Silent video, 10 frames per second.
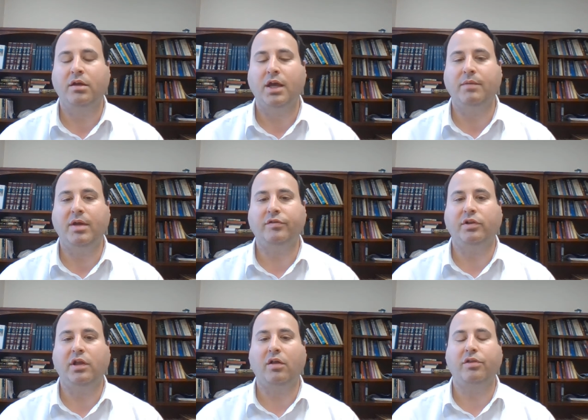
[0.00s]
and mental
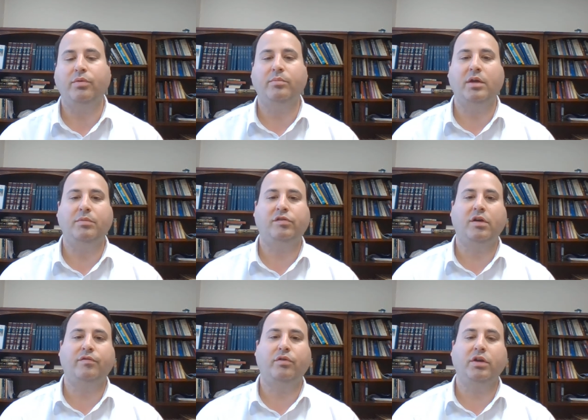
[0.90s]
health we might be
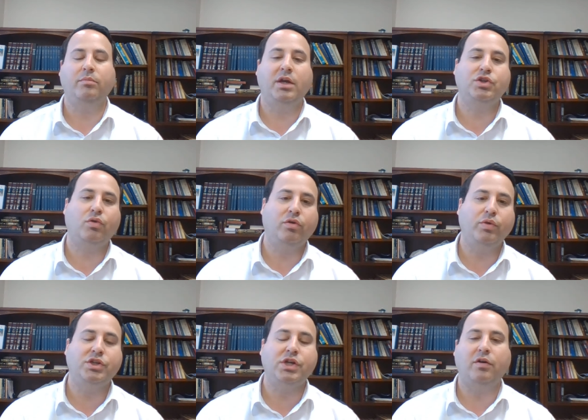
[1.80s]
suffering, and make sure to
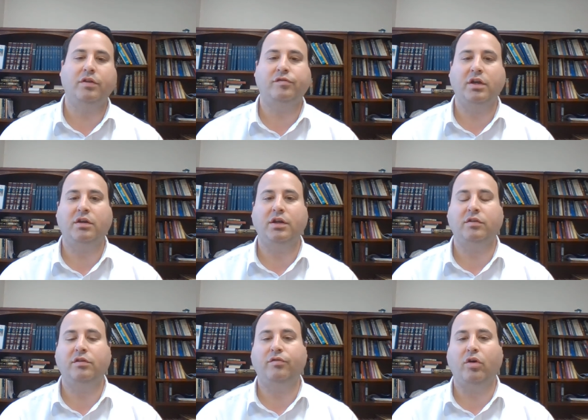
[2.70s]
reach out and stay
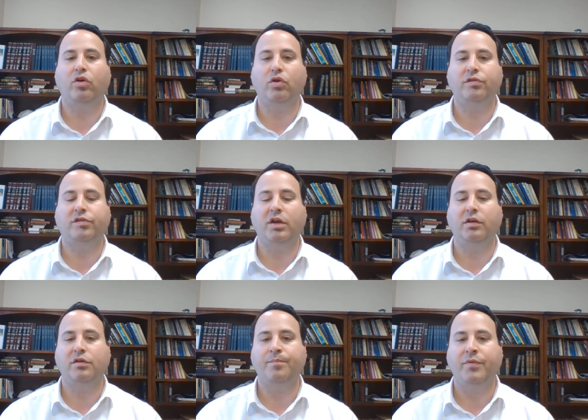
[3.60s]
connected for our own sake
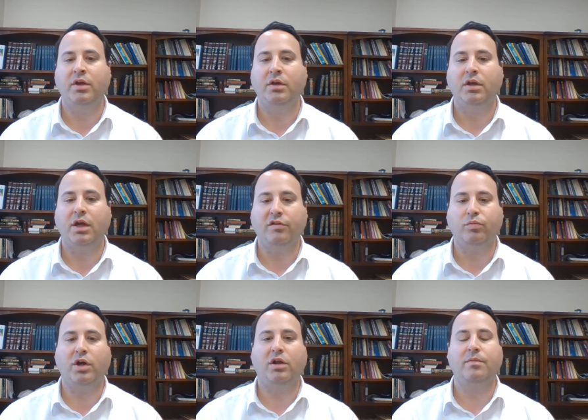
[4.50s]
as
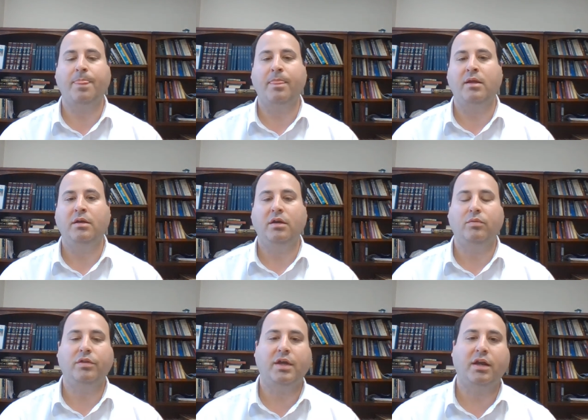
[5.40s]
well. And
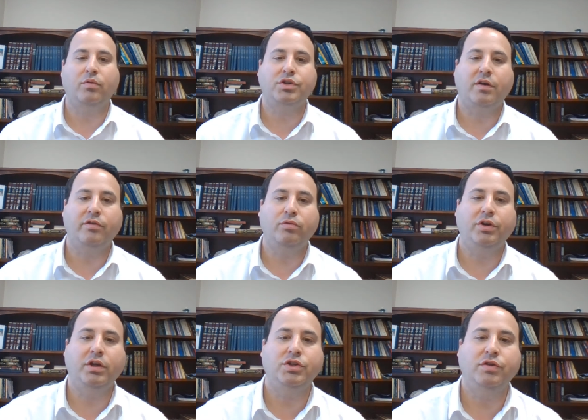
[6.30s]
with that, I wish everyone
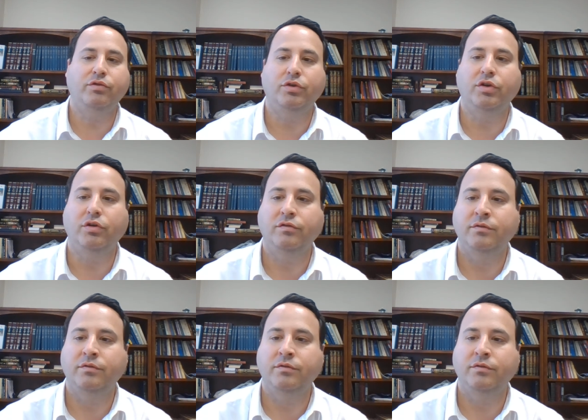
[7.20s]
a Shavua Tov.